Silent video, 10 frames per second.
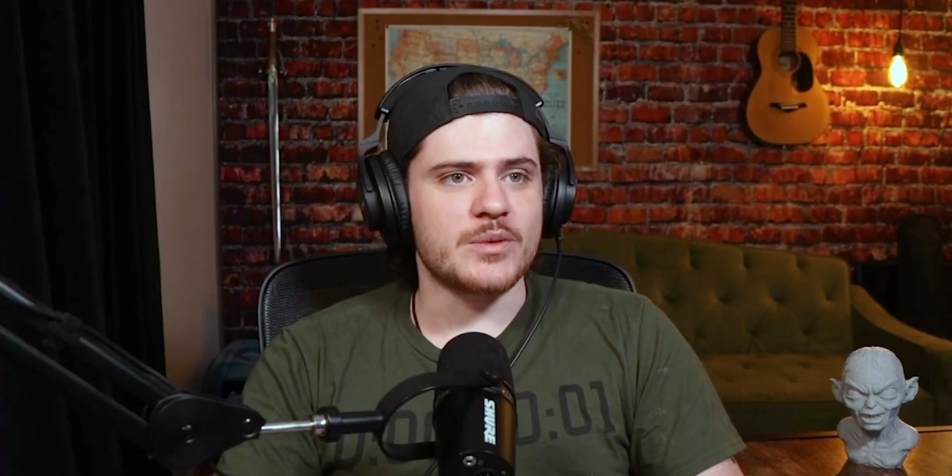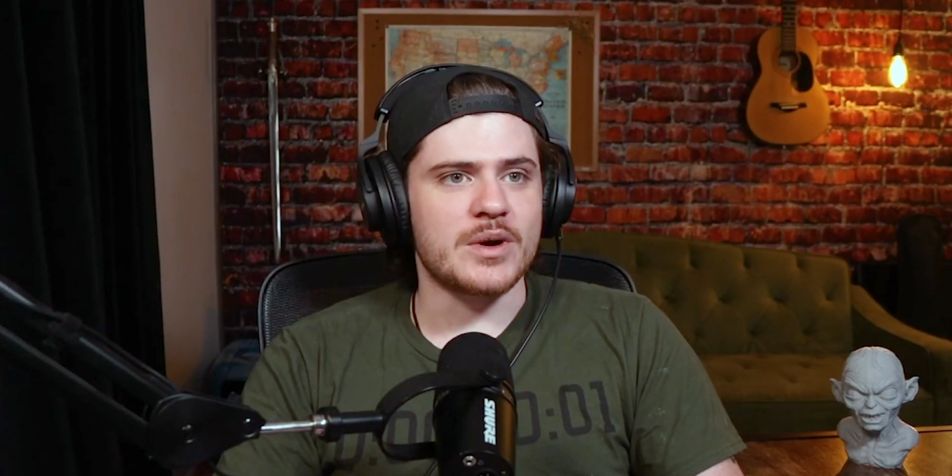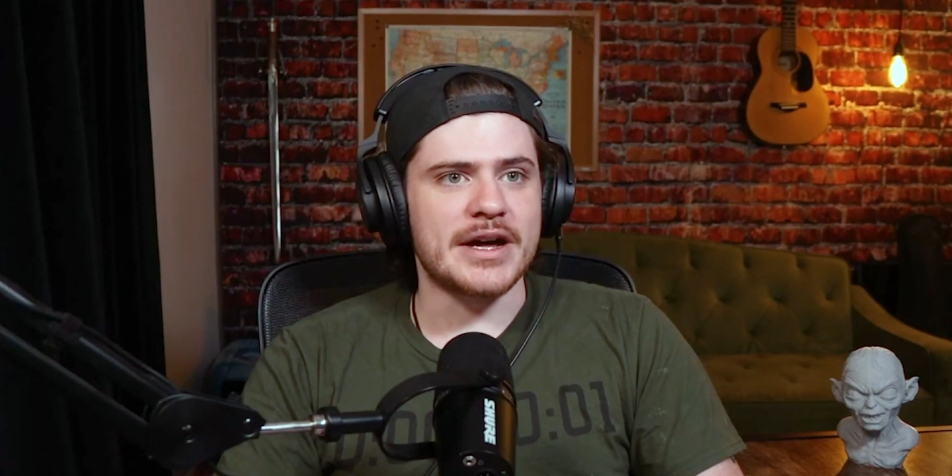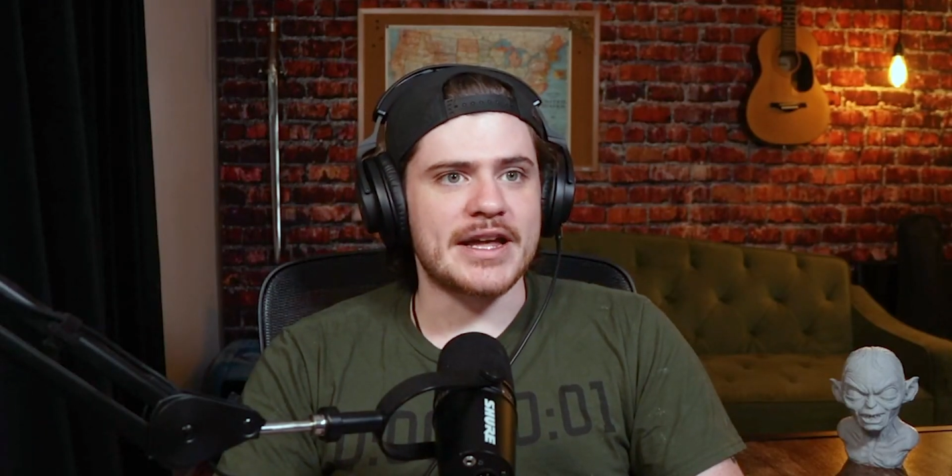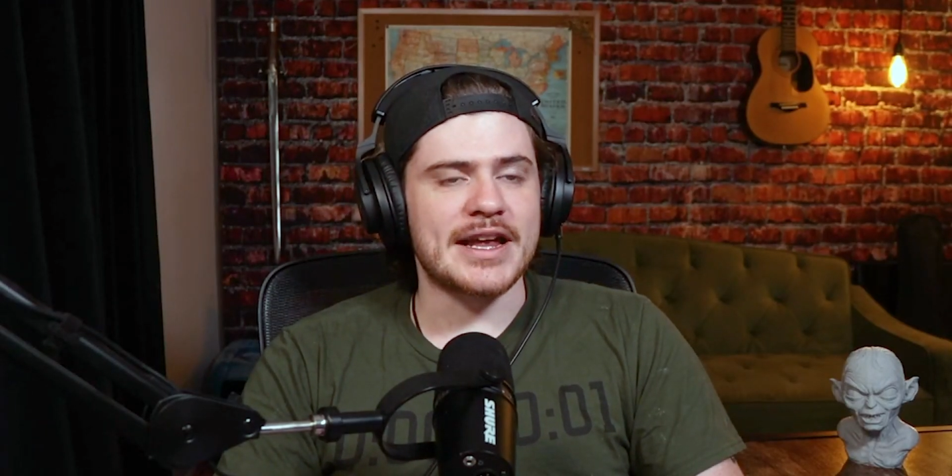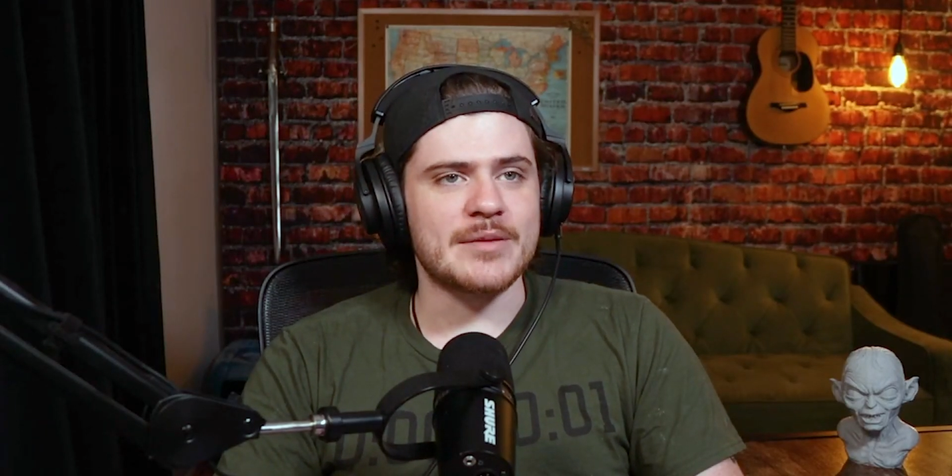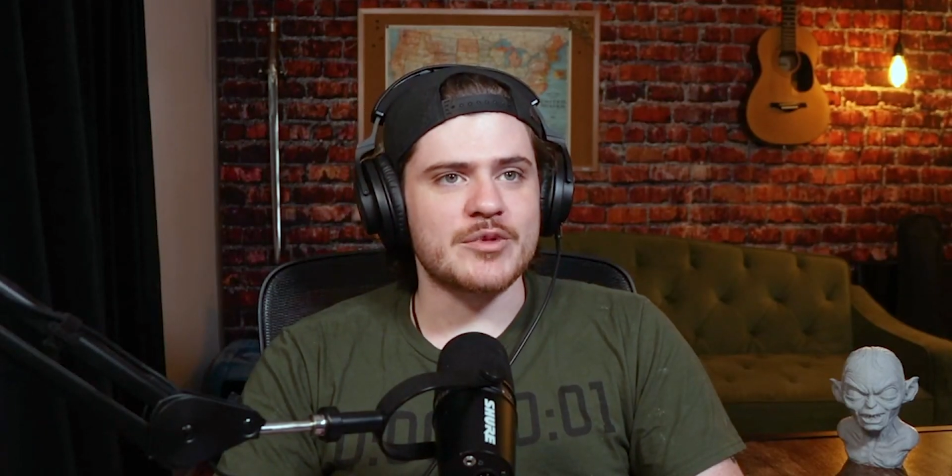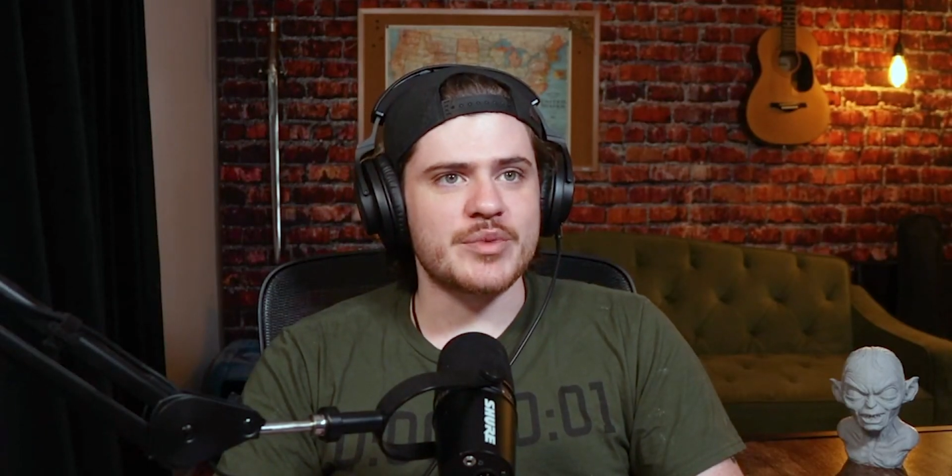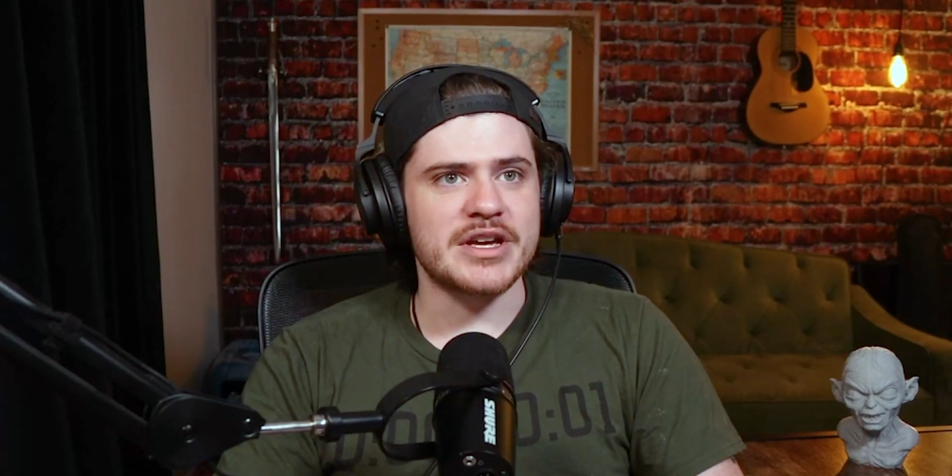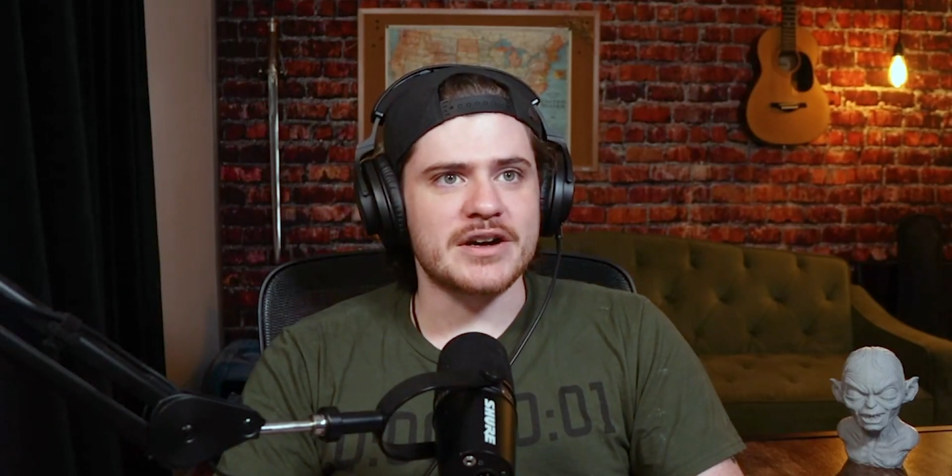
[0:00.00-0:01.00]
Wyatt, and I'm gonna
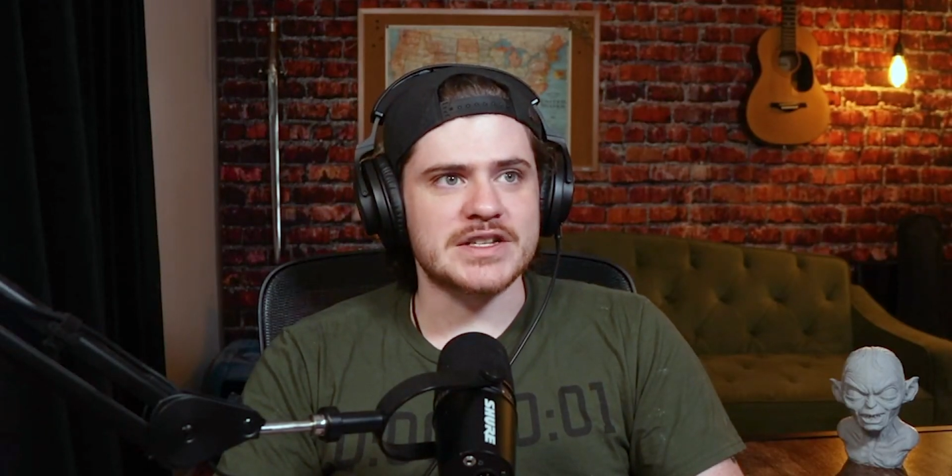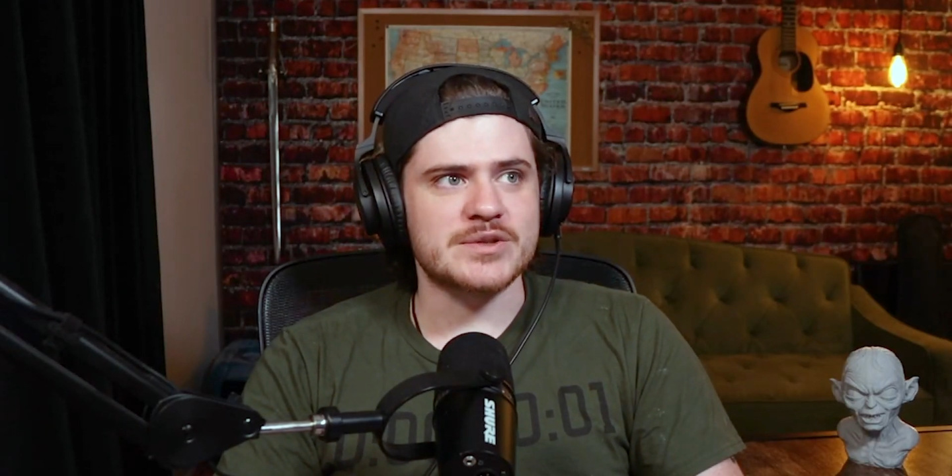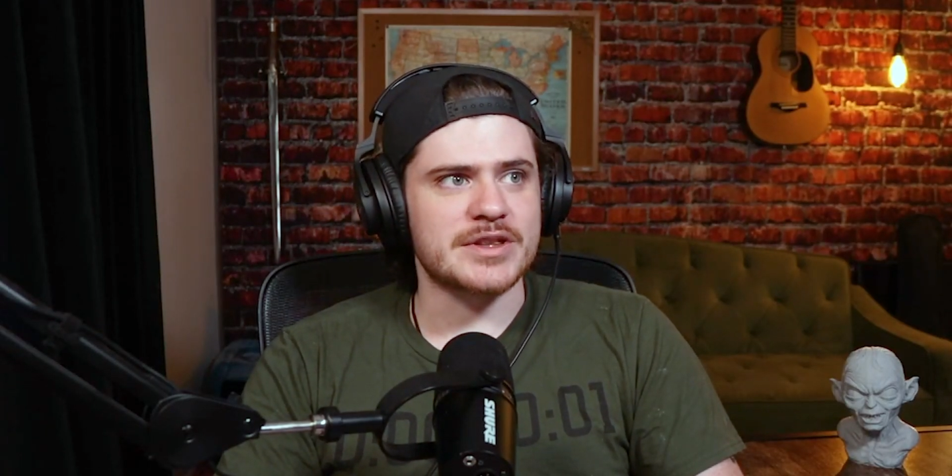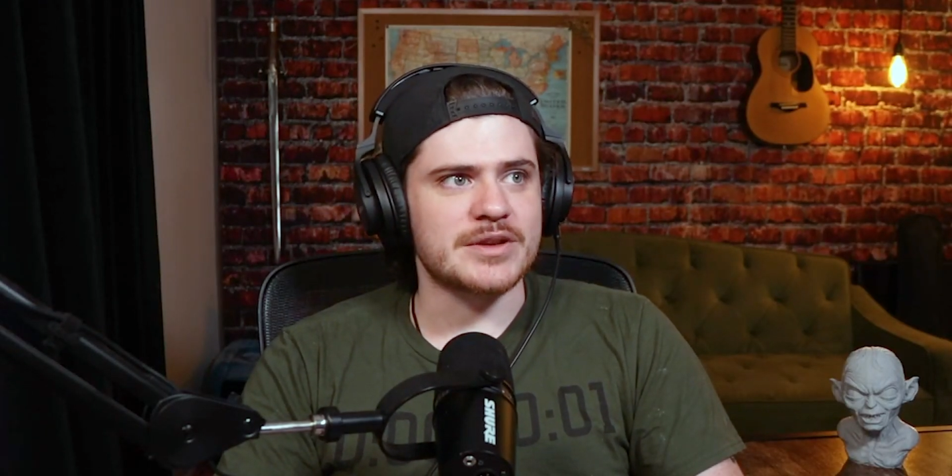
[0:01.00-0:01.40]
be honest with you.